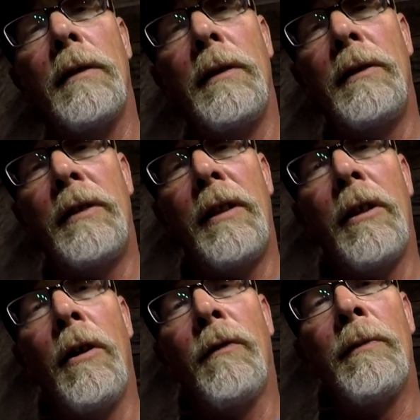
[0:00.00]
can see they
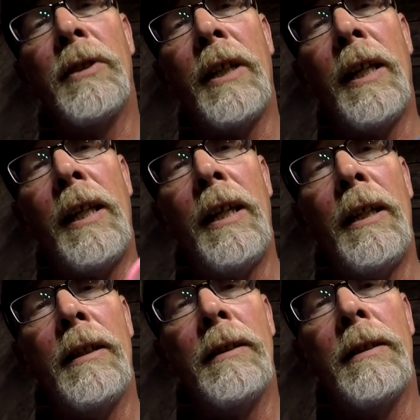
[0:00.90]
go from
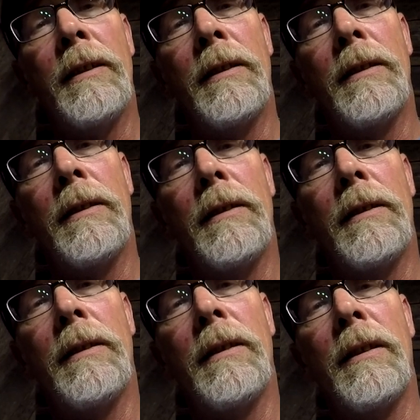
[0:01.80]
skinny
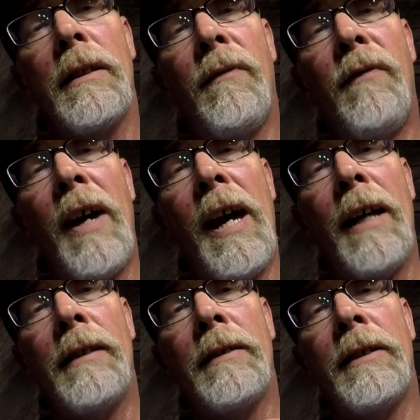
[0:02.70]
to
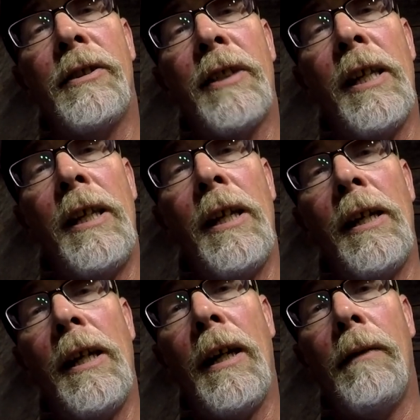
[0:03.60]
fat to skinny
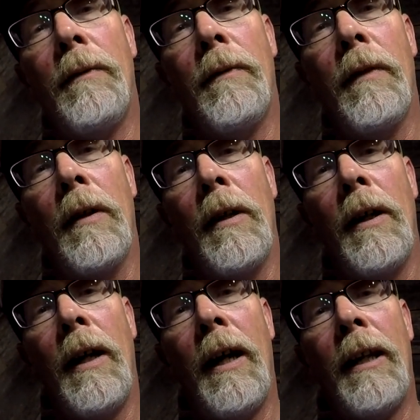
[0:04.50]
again.
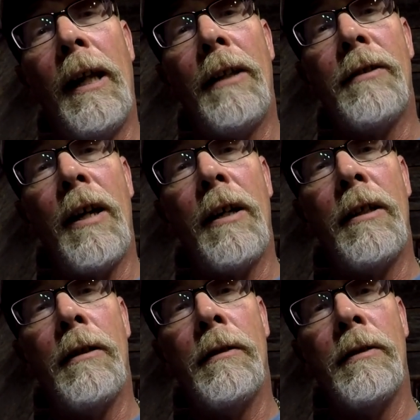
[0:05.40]
And that's how
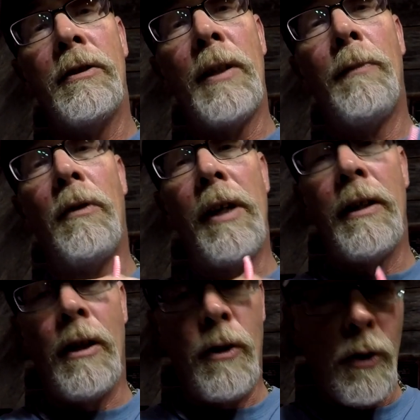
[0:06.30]
you
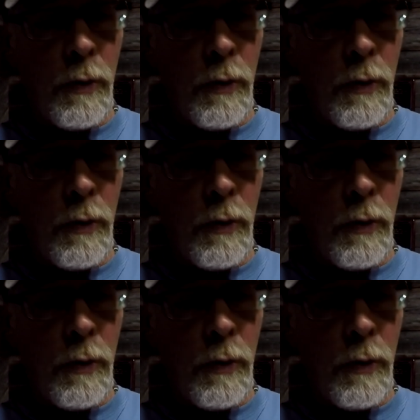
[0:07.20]
separate a whole